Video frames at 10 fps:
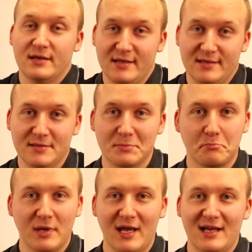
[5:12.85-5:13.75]
And
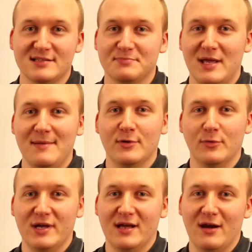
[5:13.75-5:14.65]
as people,
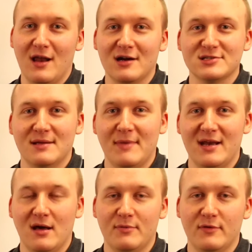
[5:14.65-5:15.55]
we are largely
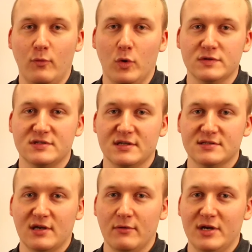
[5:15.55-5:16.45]
made up of water.
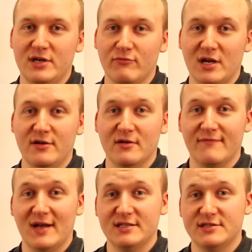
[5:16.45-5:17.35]
So when you're running your
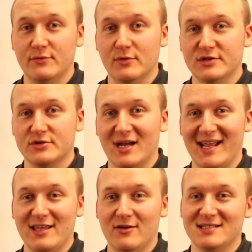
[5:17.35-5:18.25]
events, you want to try and
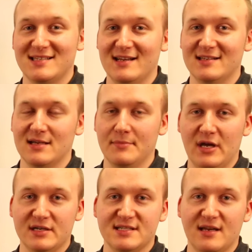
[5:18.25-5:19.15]
get your antennas up
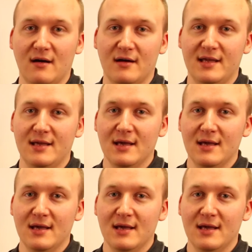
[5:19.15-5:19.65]
nice and high,